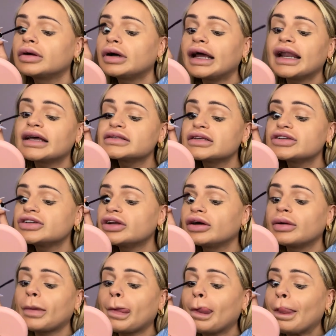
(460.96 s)
Alexa, shut
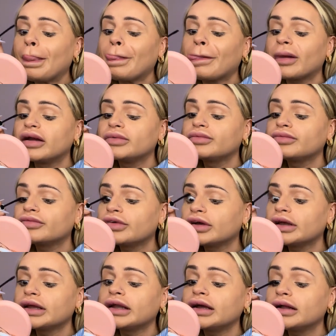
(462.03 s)
up.
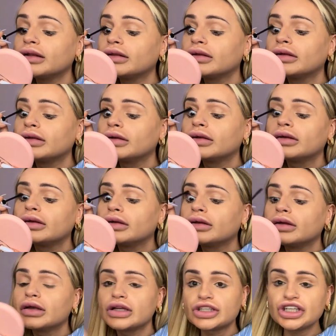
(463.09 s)
Fucking hell.
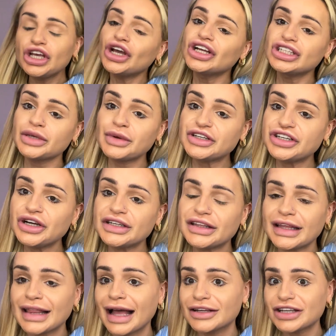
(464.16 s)
Too good to be true to
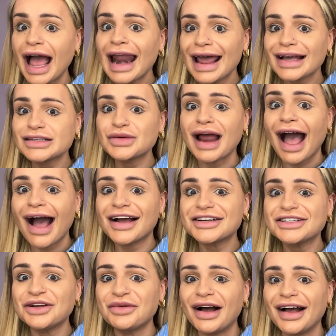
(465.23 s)
think that Alexa would
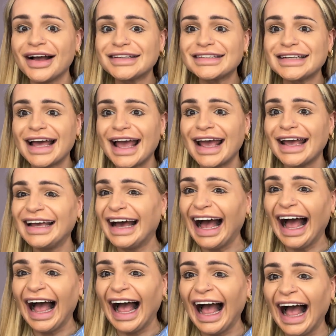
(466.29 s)
actually work today.
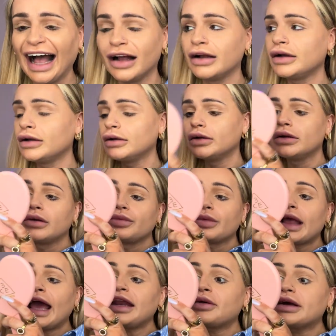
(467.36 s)

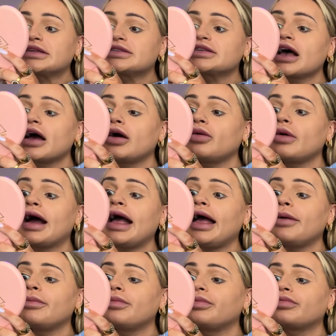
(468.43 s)
Anyway, so,
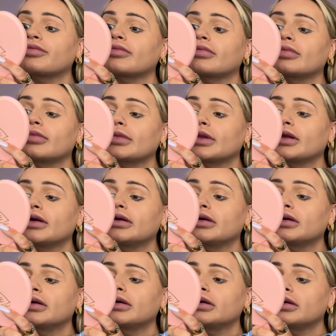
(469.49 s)
what
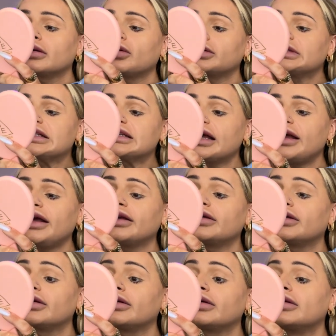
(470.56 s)
was I saying?
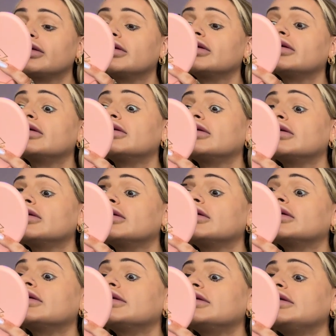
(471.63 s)

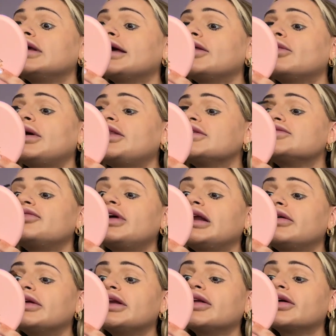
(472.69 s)
Yeah, the weather's
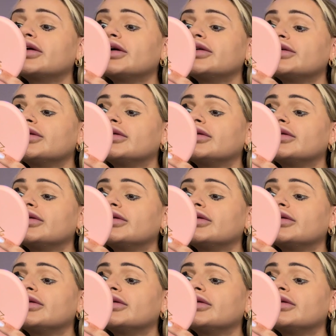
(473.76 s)
really, really not good.